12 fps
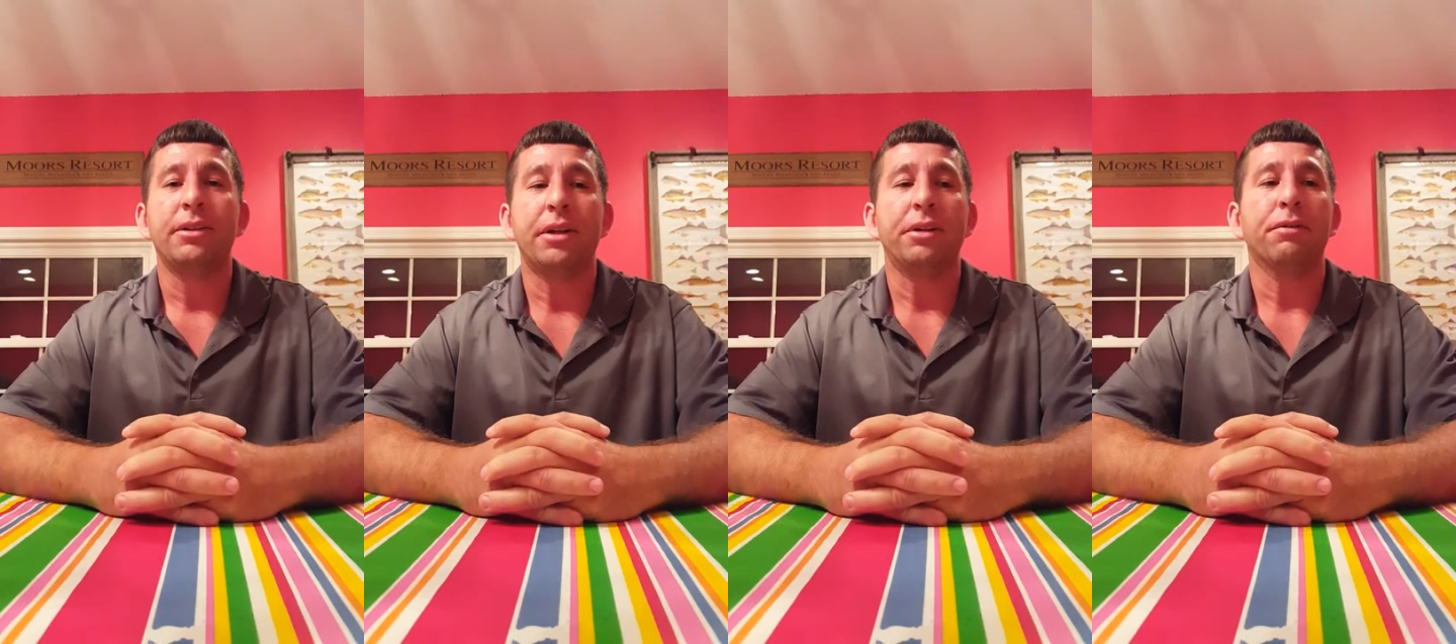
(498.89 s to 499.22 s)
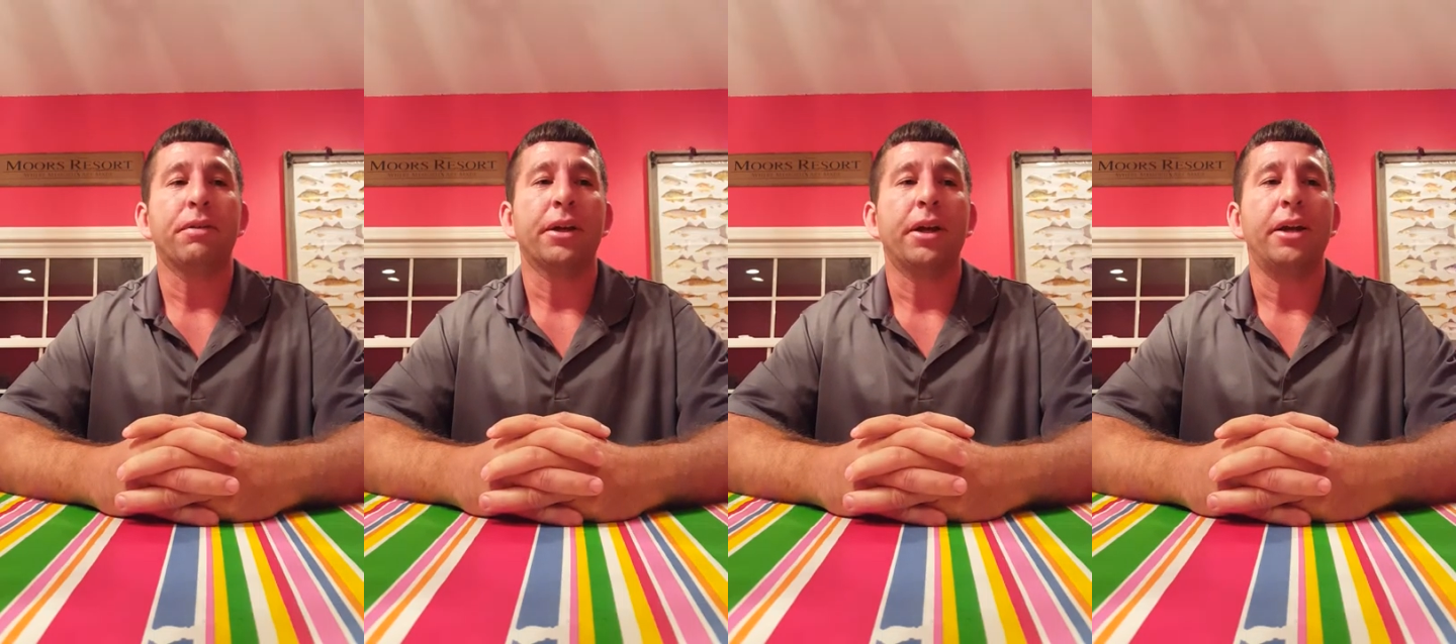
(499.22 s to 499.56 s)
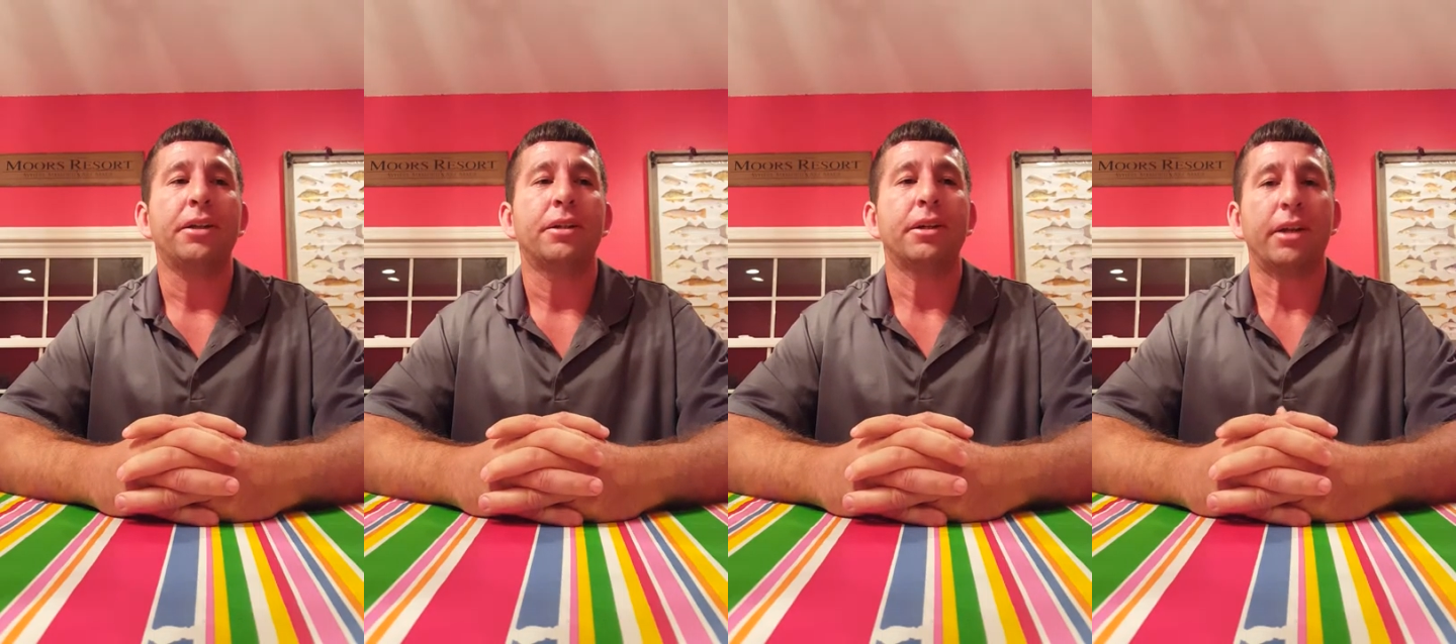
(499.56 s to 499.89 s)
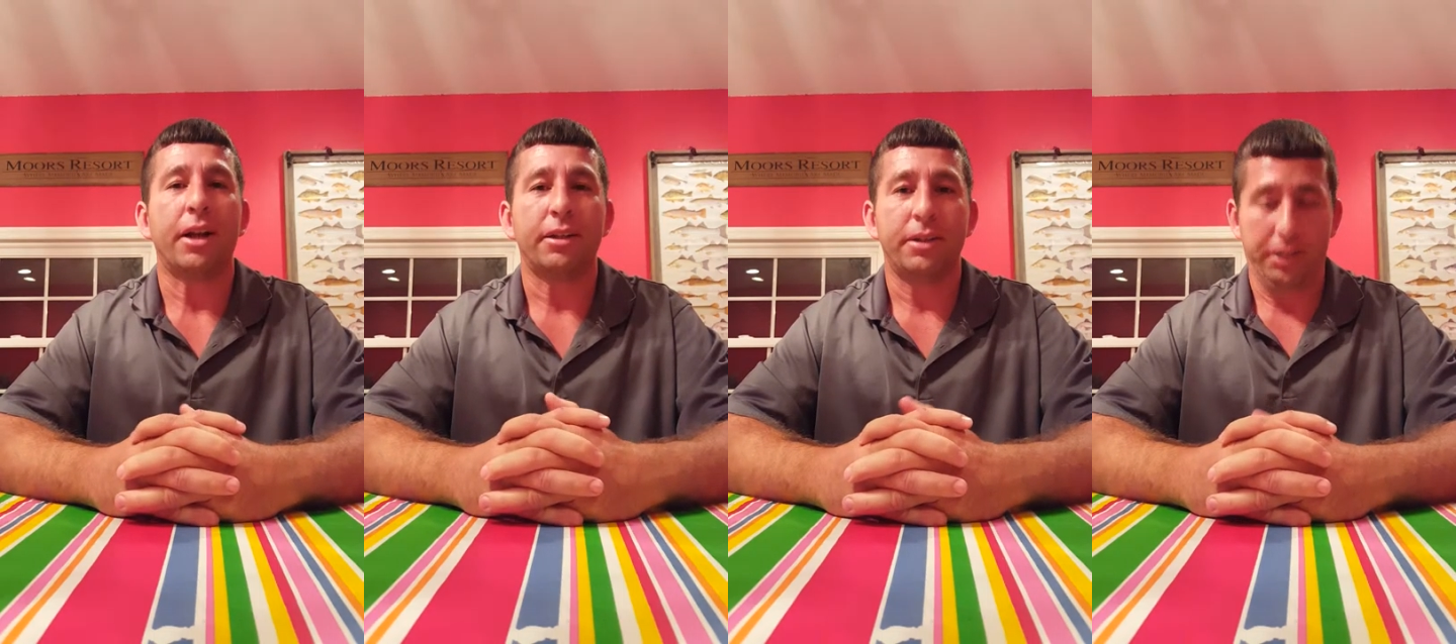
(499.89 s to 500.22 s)
down there vacation,
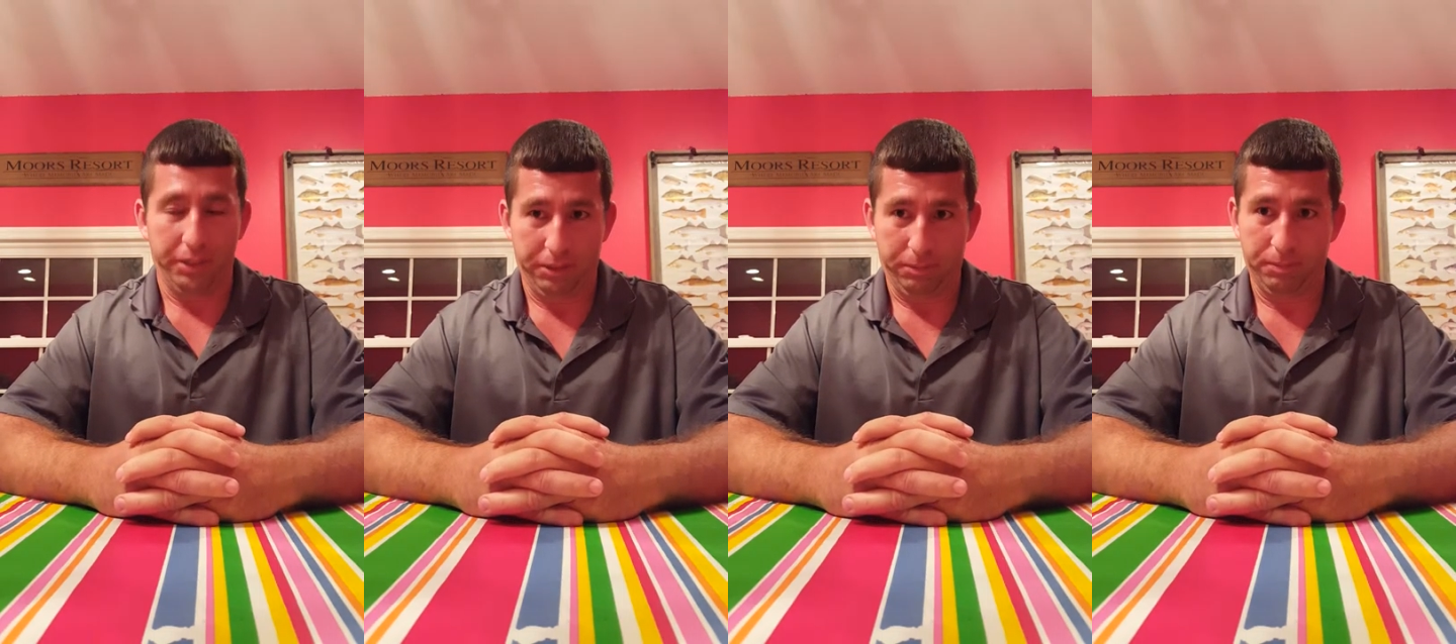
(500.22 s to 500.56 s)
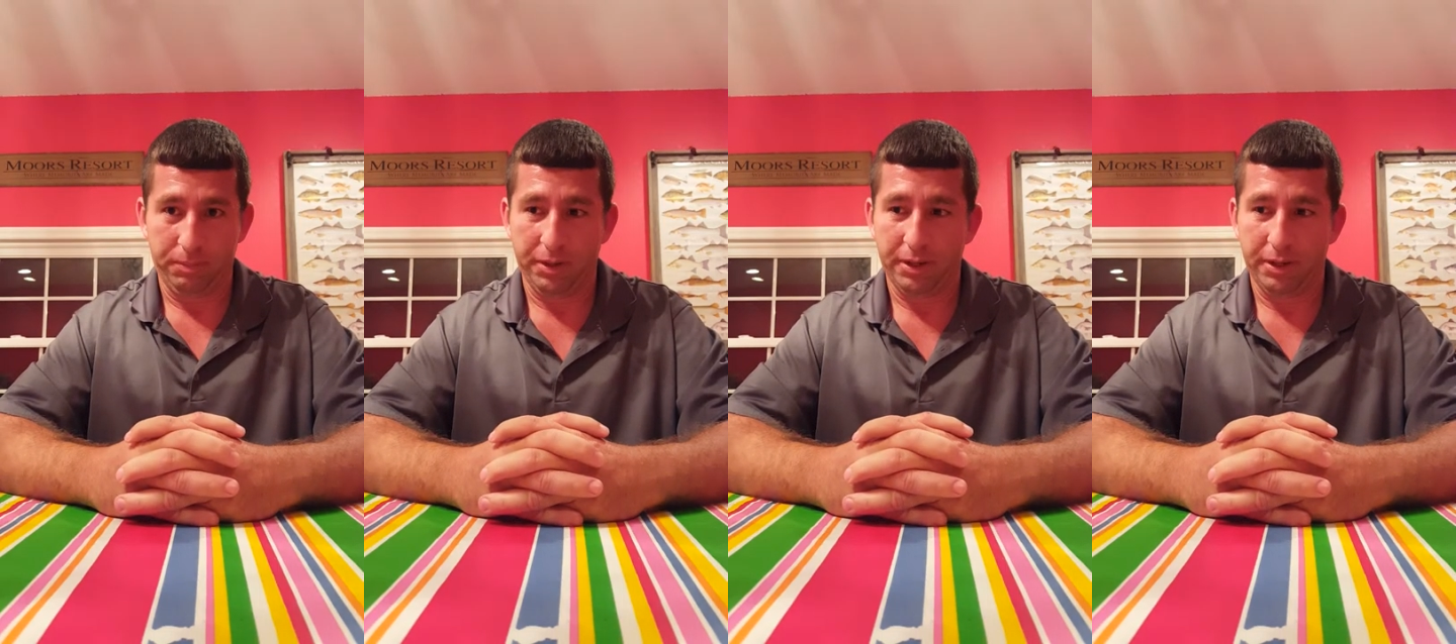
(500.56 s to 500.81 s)
and I text him.